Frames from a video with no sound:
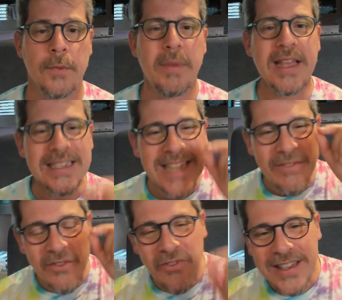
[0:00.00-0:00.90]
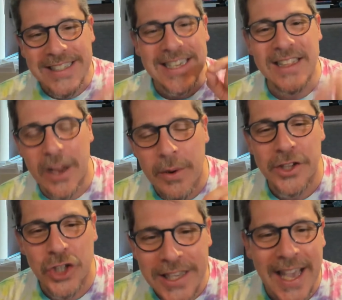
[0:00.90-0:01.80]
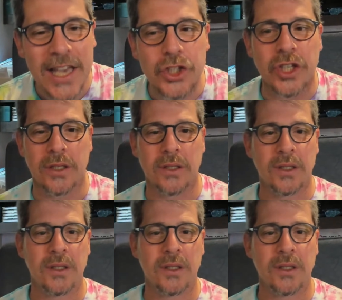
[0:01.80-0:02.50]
because they've invested in their education.